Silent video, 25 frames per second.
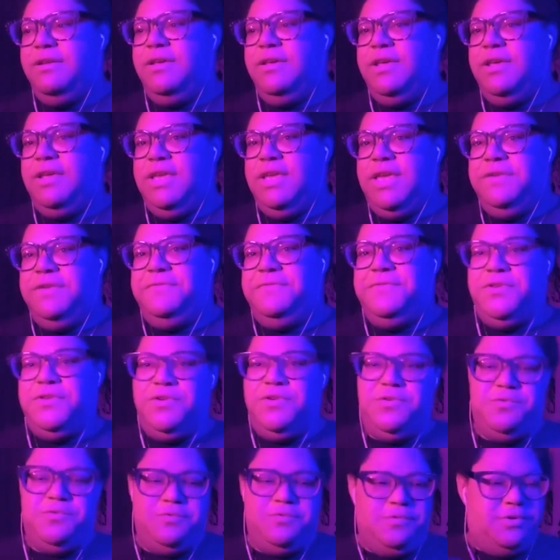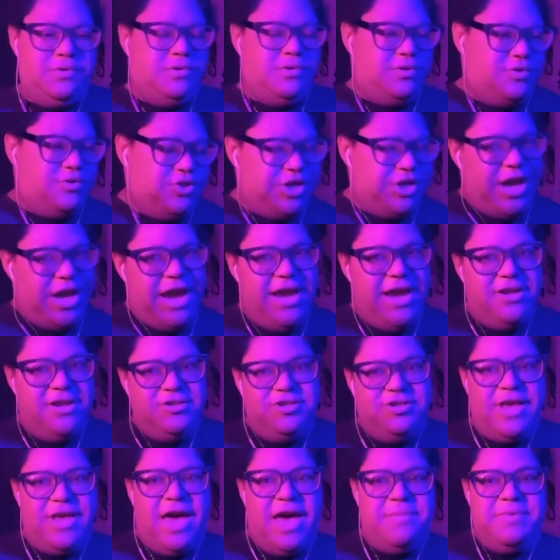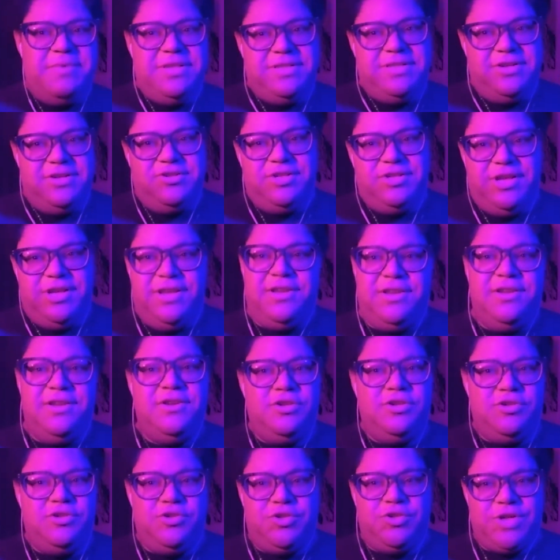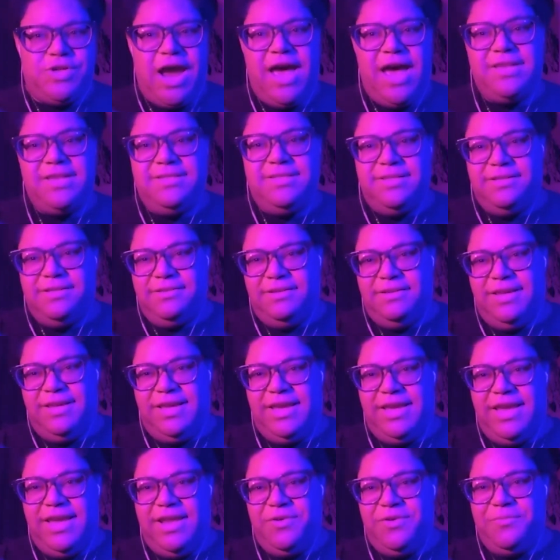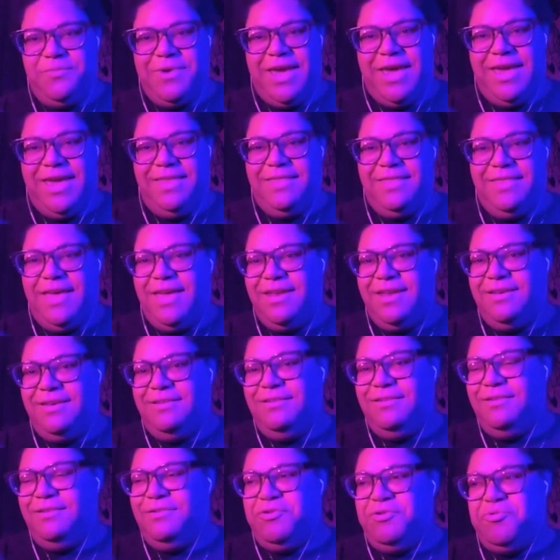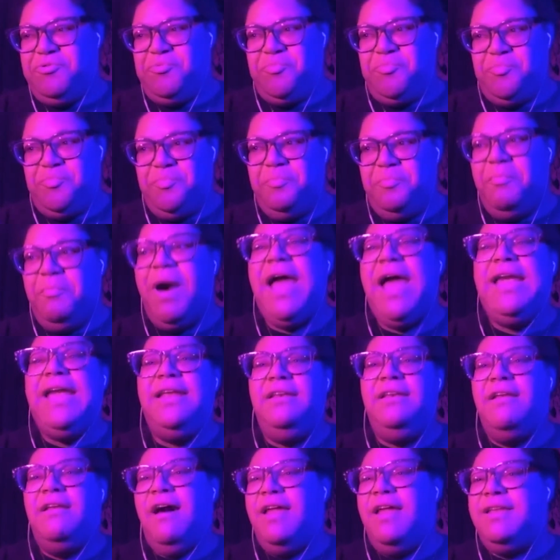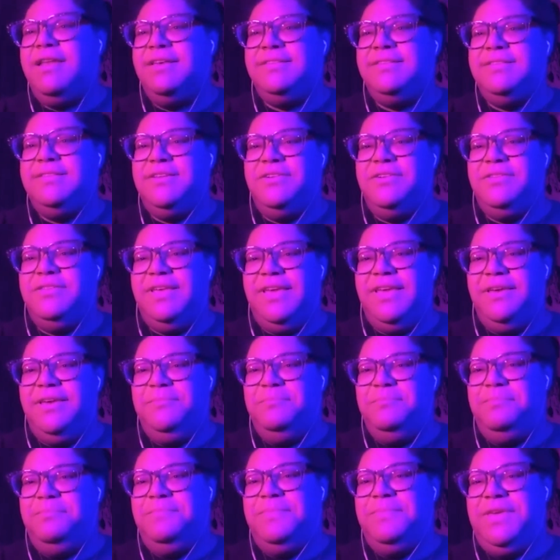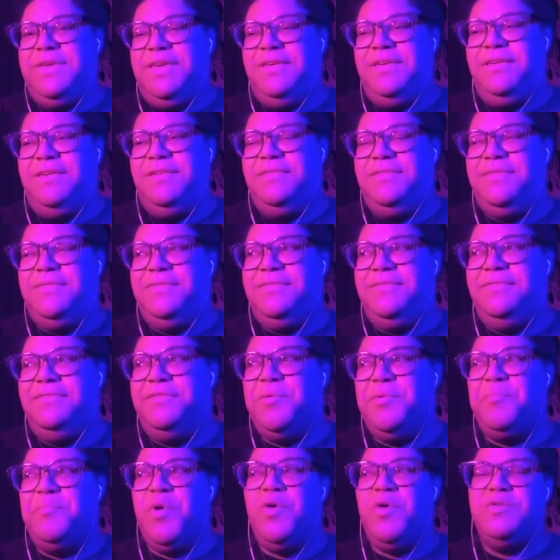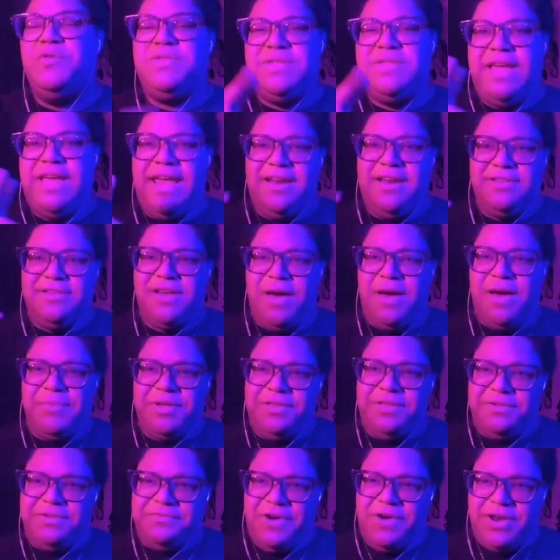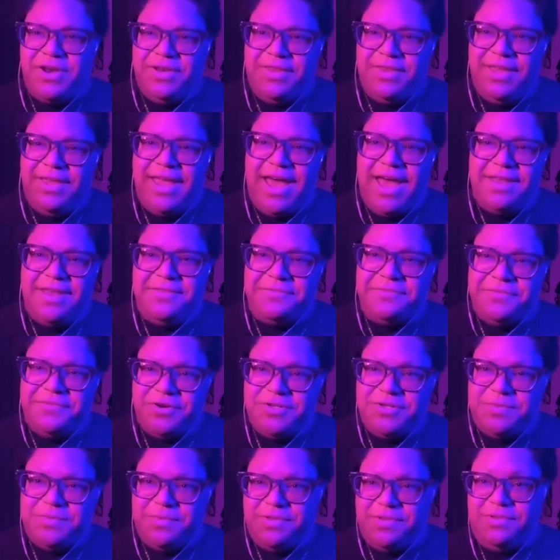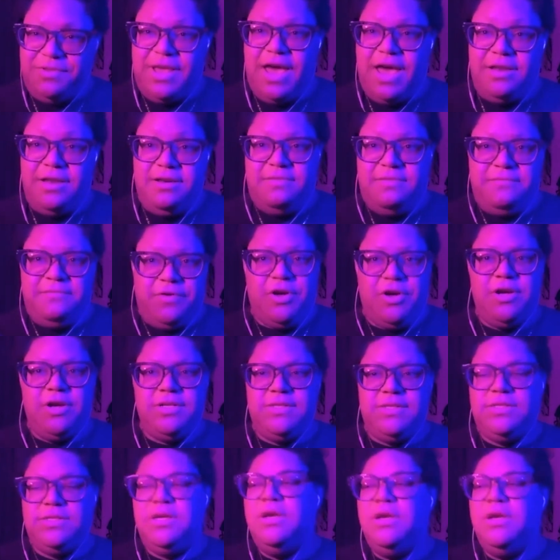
if you change that position drastically in a way that might not necessarily be the most anatomically friendly at the first at first